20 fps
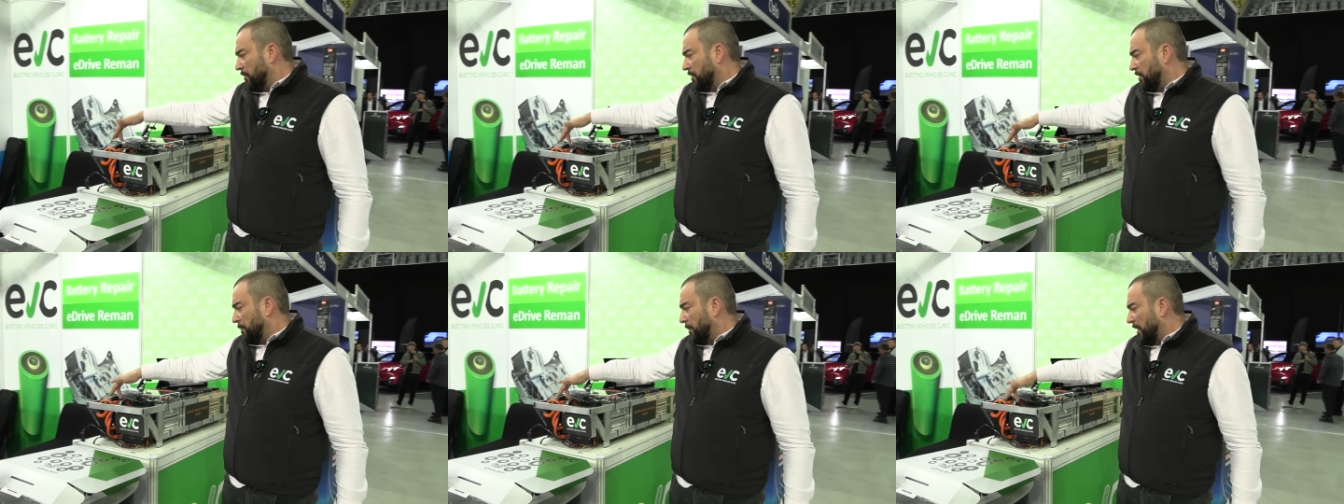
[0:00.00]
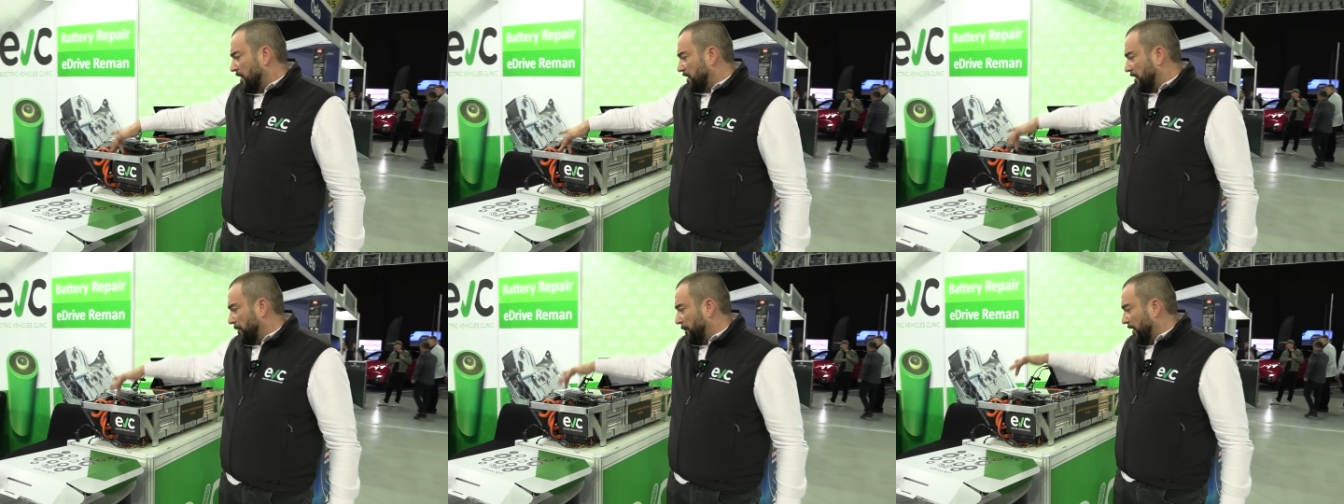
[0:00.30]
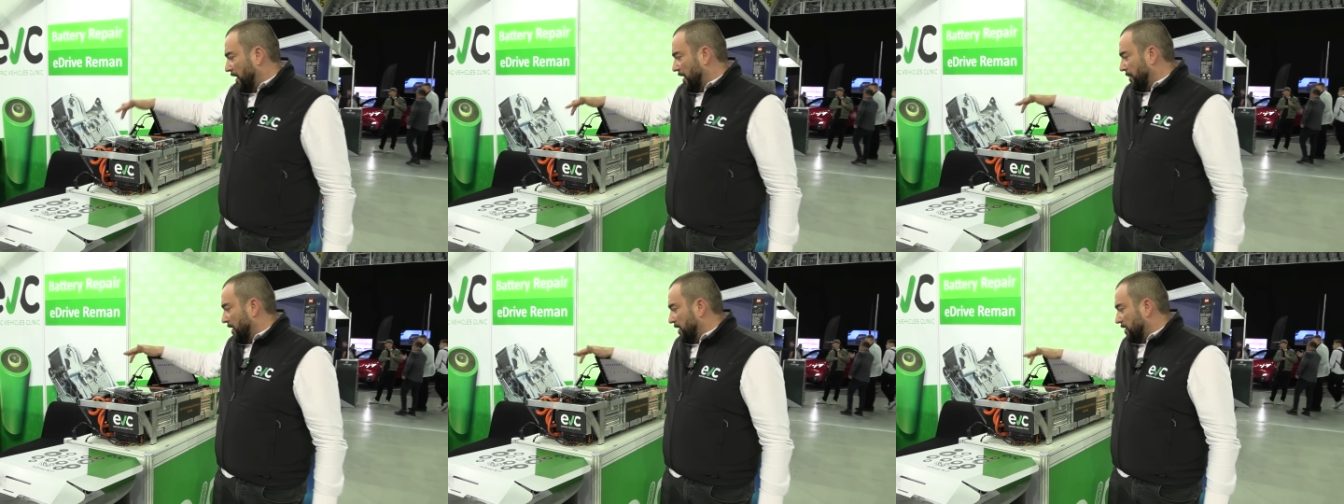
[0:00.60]
the master
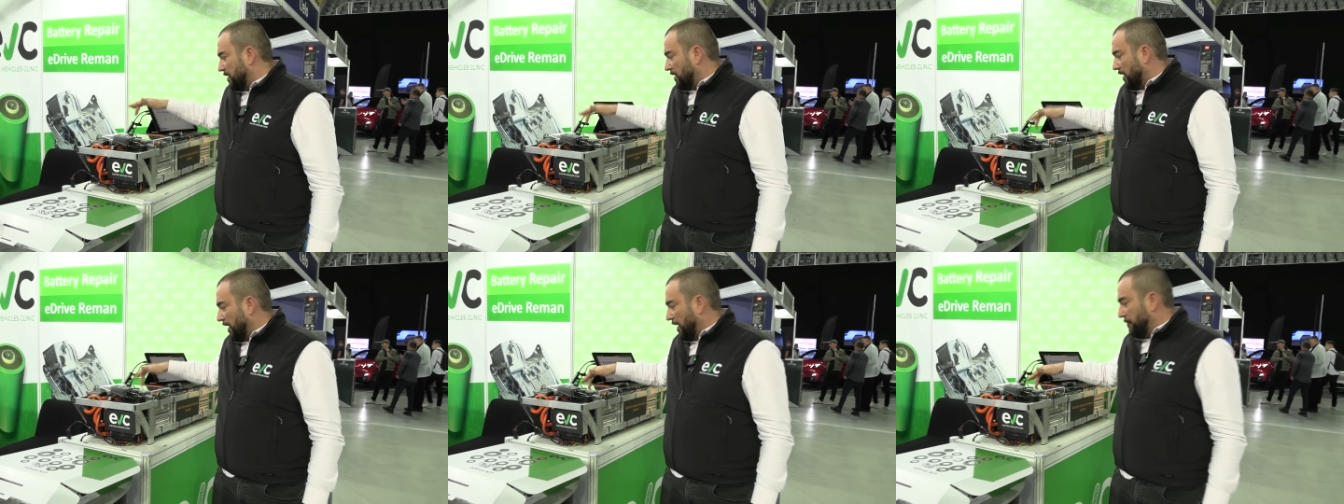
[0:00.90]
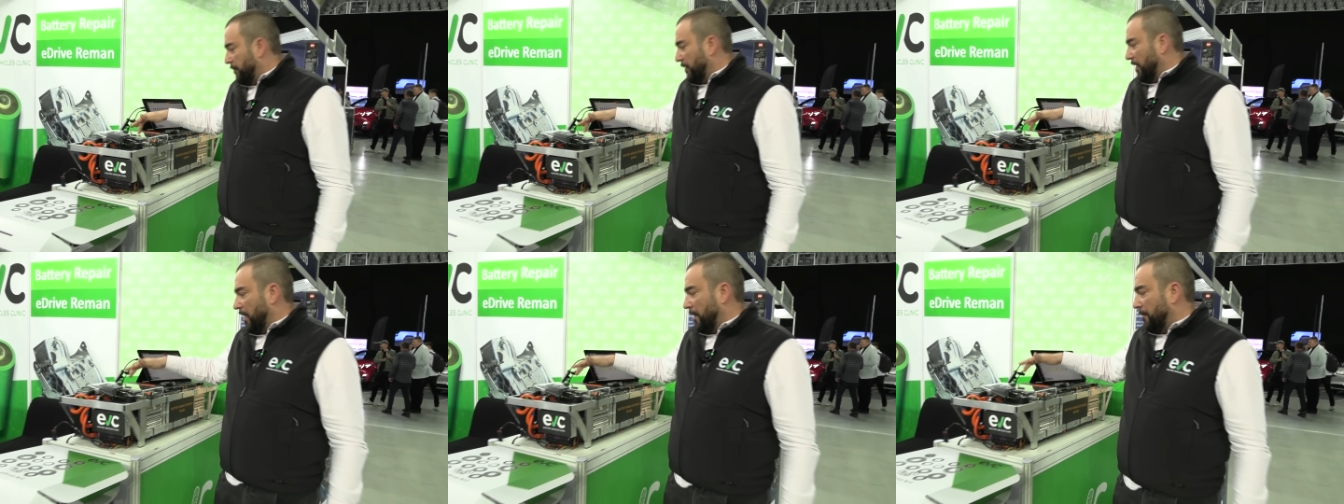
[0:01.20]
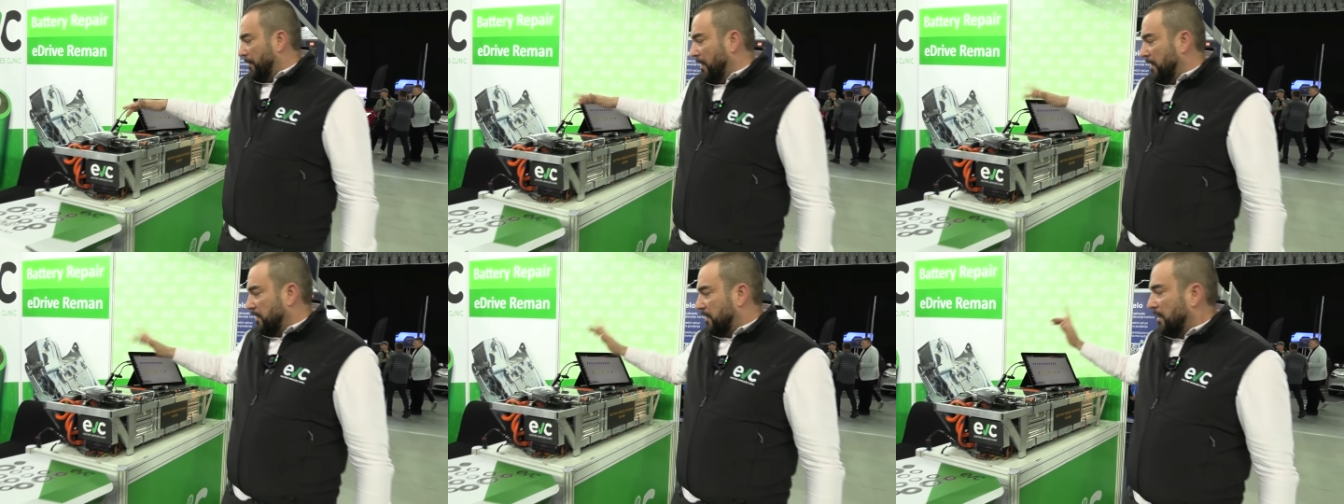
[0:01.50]
BMS, slave
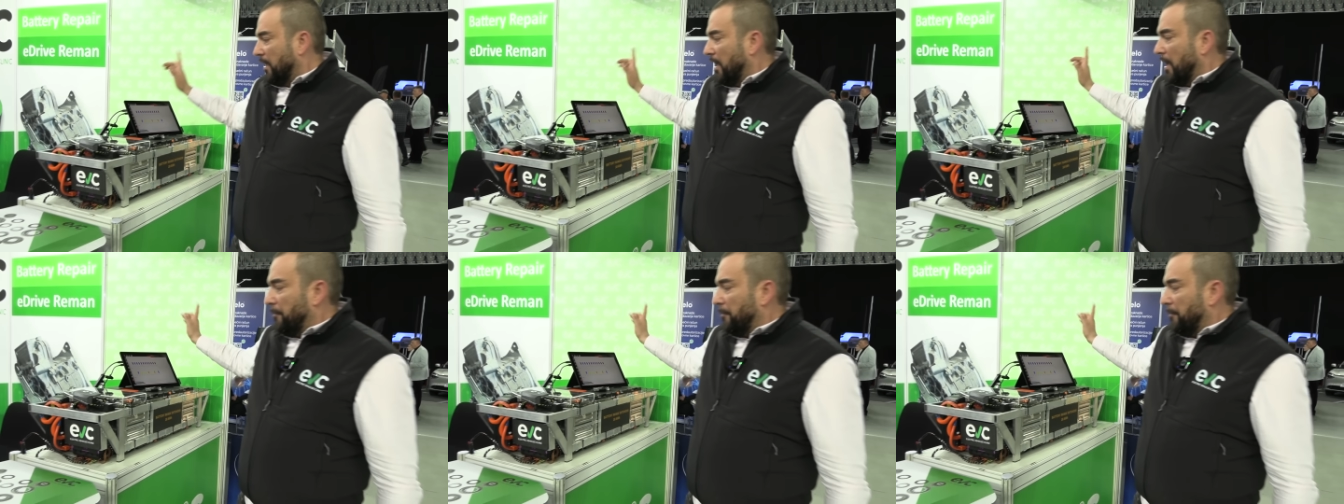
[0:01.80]
BMS,